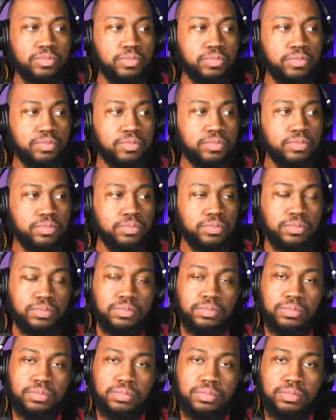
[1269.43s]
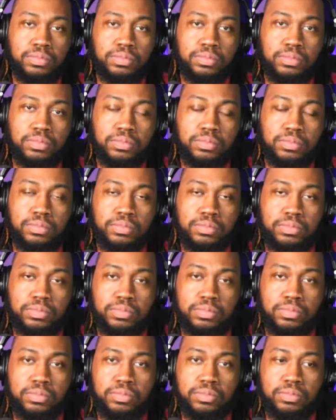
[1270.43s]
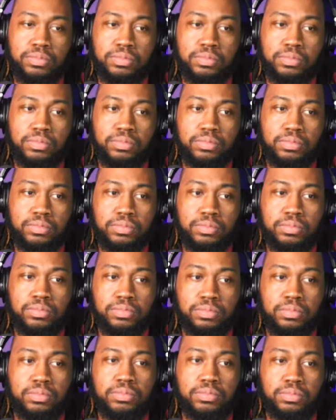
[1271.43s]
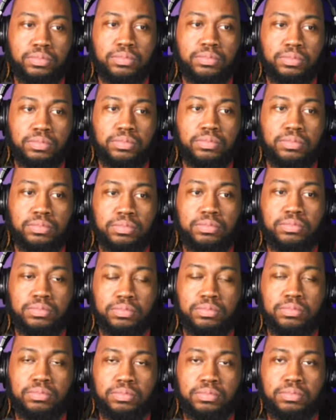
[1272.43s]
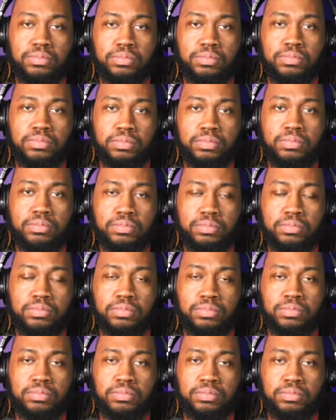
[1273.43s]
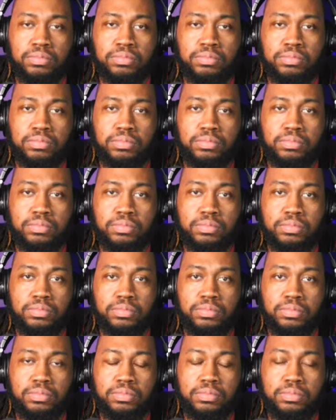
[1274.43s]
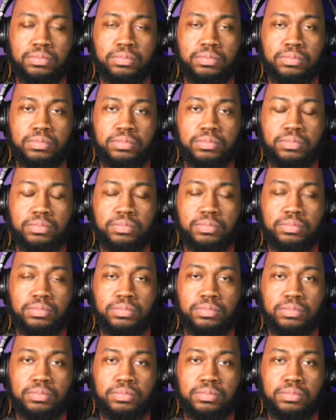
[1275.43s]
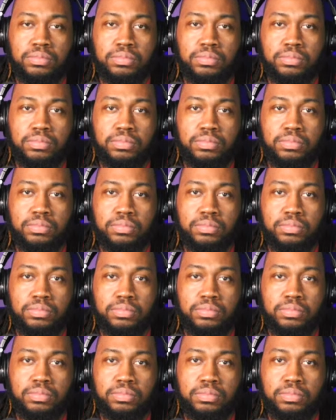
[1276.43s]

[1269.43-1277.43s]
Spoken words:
The person shown says nothing.